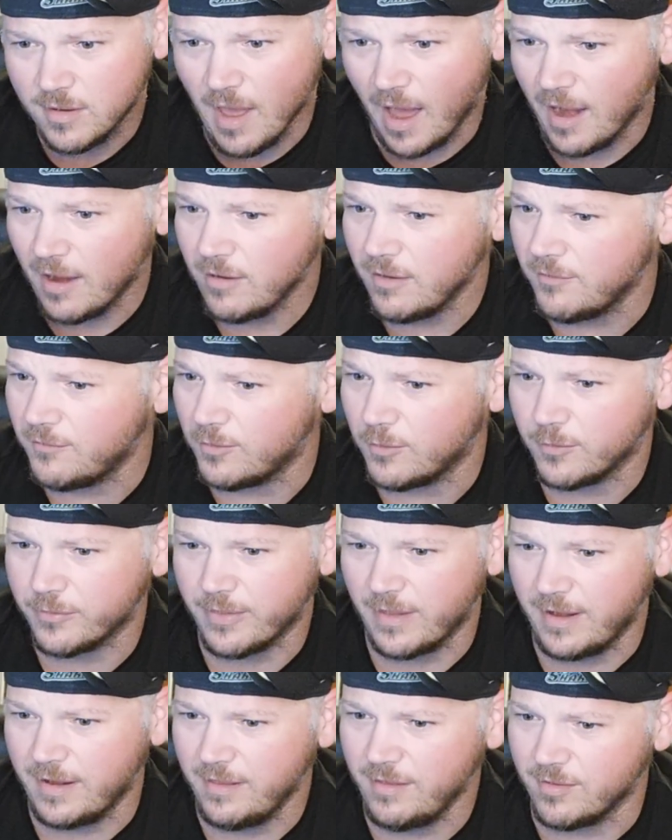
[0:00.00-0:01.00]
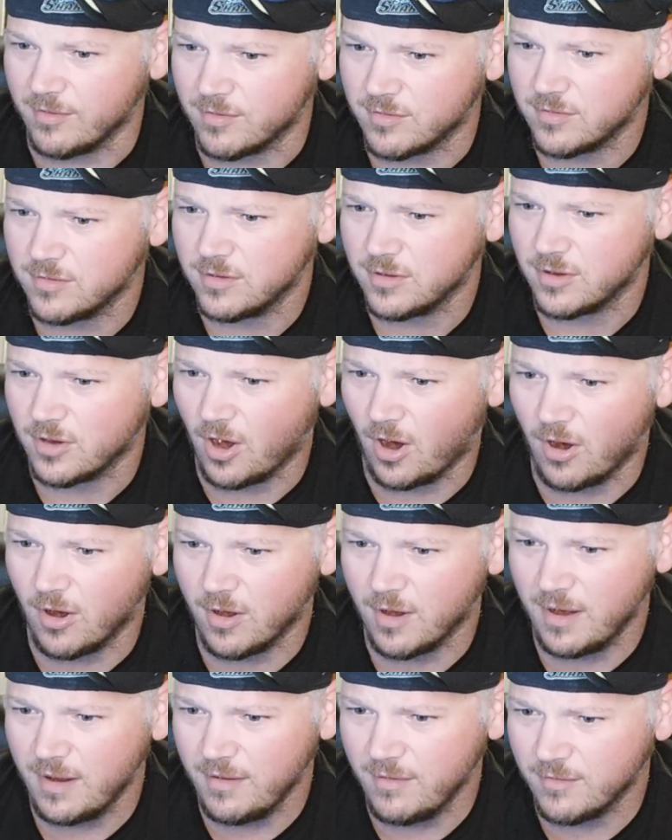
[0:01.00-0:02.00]
I don't even know what that is.
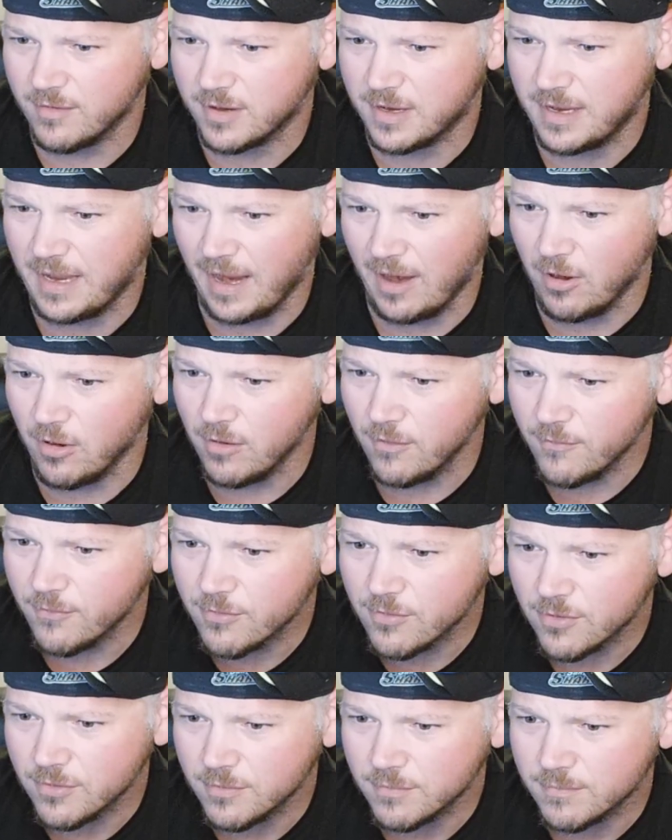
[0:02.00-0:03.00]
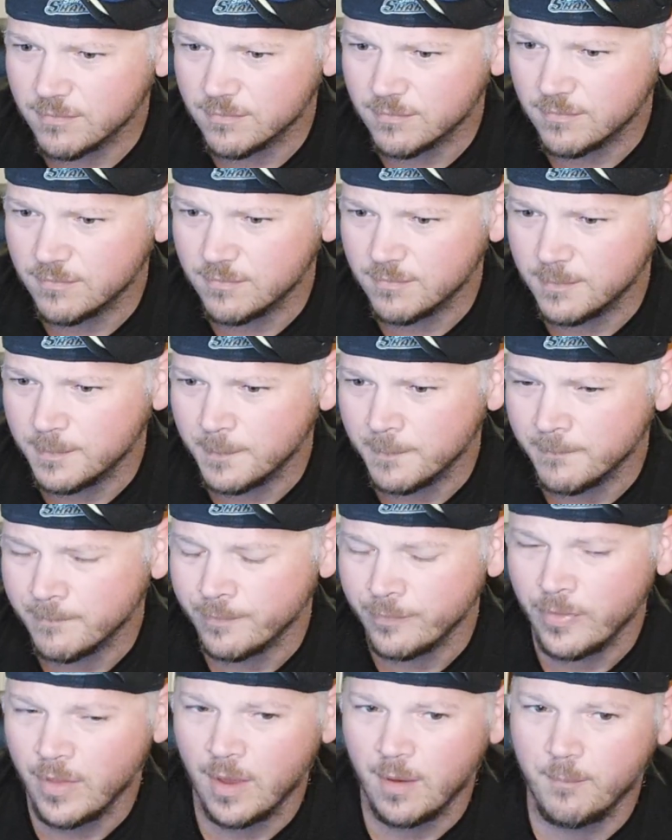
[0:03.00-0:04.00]
Carafes?
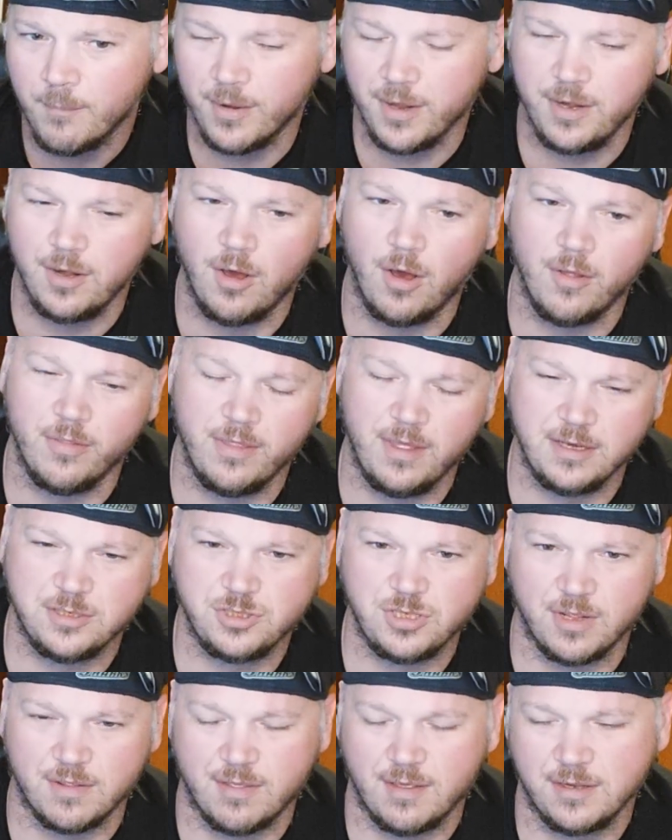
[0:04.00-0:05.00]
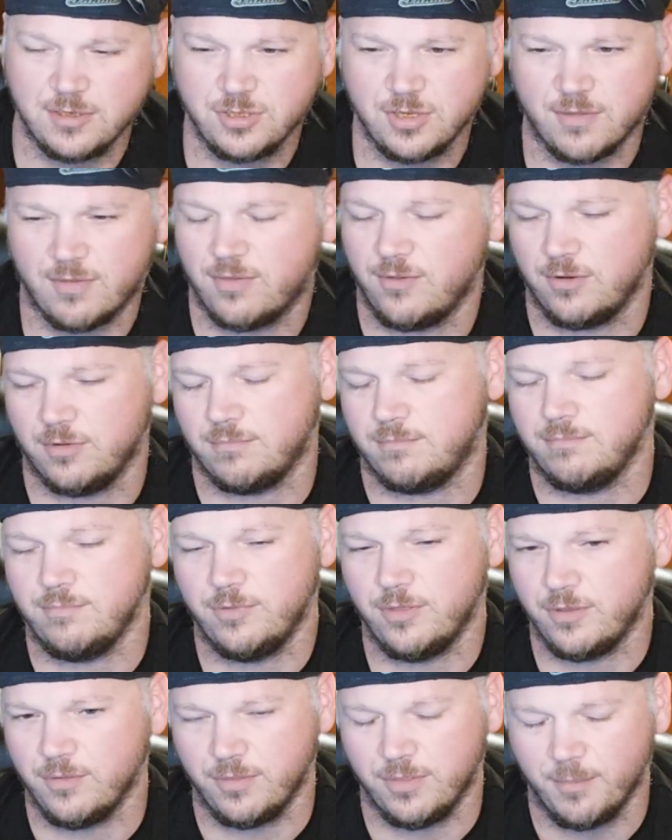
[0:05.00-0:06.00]
But no, it's just
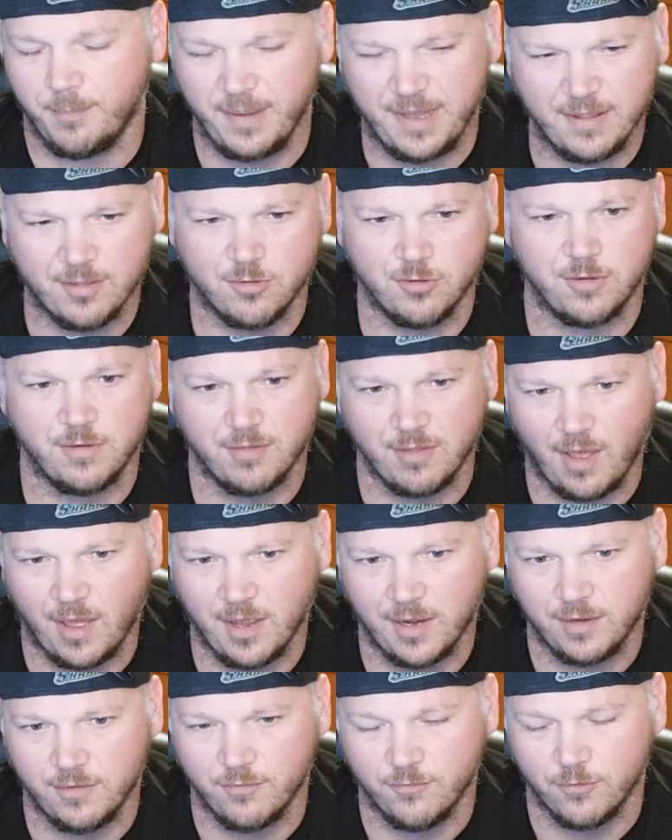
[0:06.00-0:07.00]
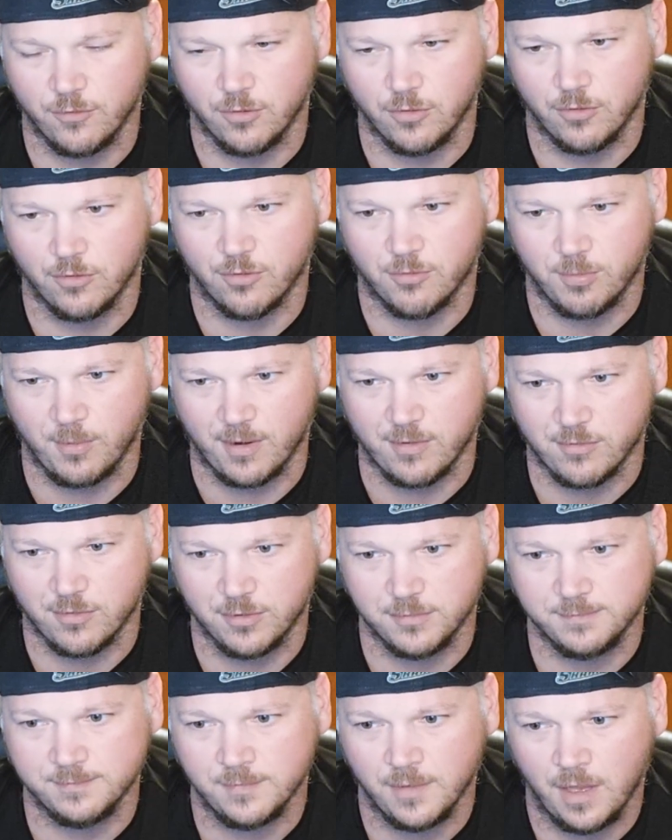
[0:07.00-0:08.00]
the beans are designed for
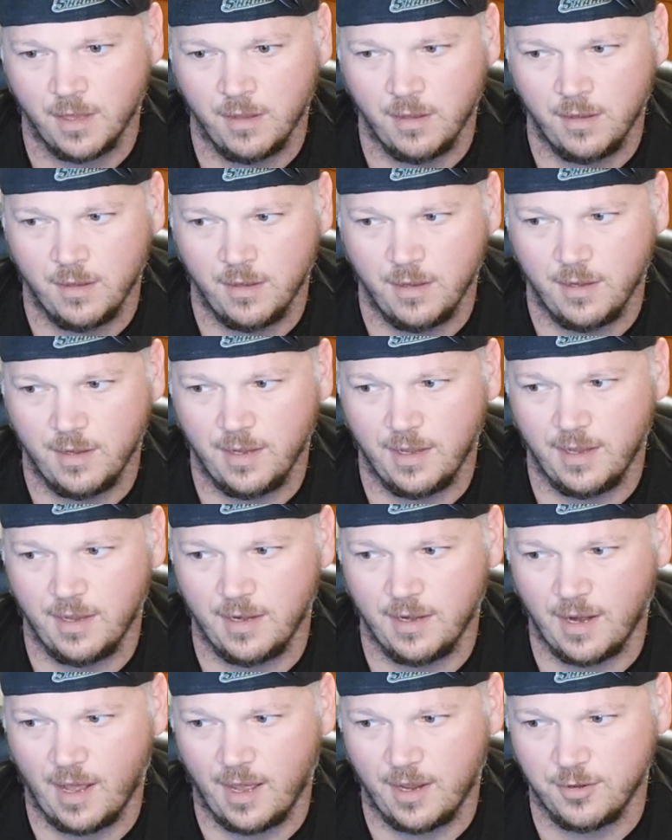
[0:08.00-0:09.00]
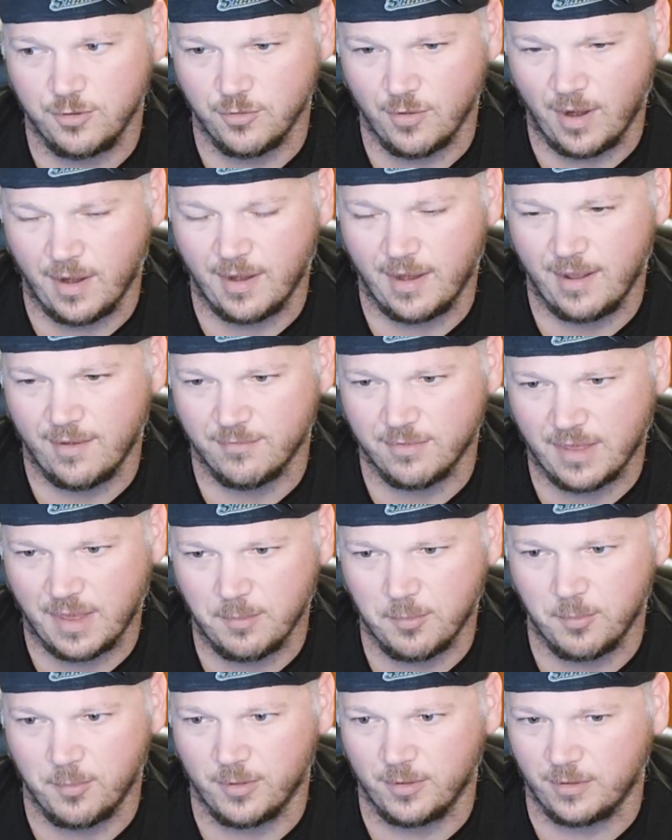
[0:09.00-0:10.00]
espresso, and I do not have the
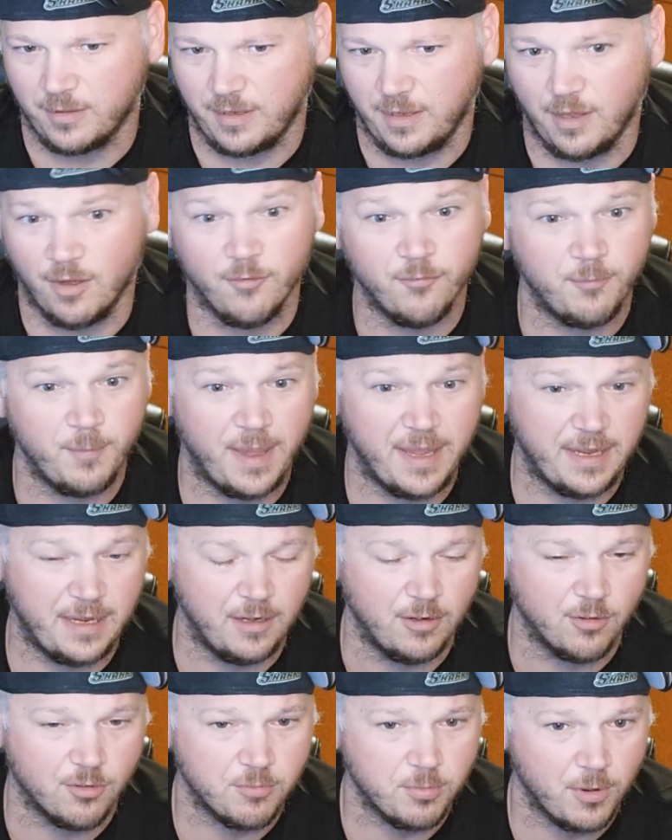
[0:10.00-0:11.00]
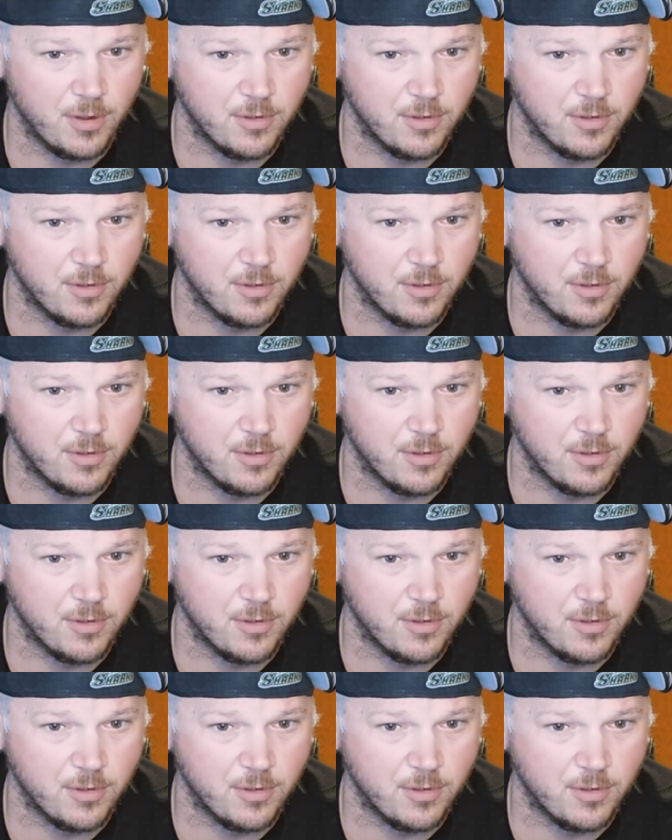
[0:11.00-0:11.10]
capability of making it.